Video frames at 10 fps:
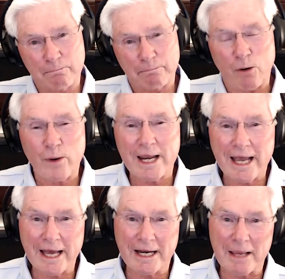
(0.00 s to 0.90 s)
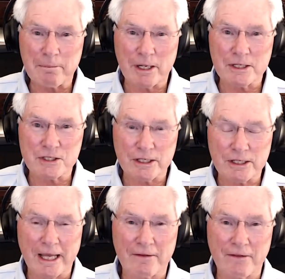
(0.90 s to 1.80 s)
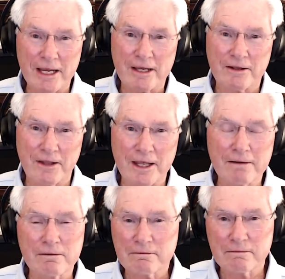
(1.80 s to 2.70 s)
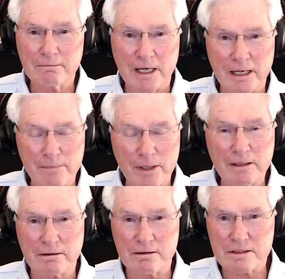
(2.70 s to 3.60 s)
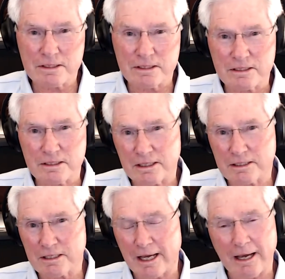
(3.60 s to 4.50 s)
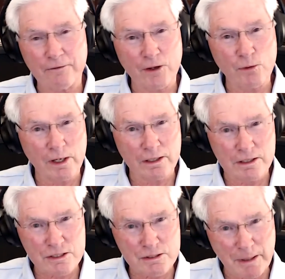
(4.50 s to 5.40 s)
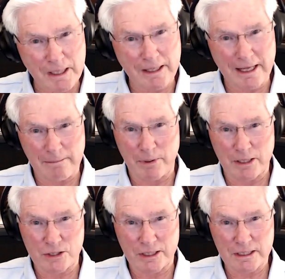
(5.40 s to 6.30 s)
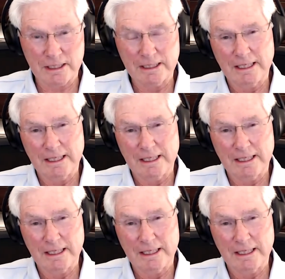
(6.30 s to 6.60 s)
But we had a budget and they could then uh, make their decisions as to how they wanted to spend that budget.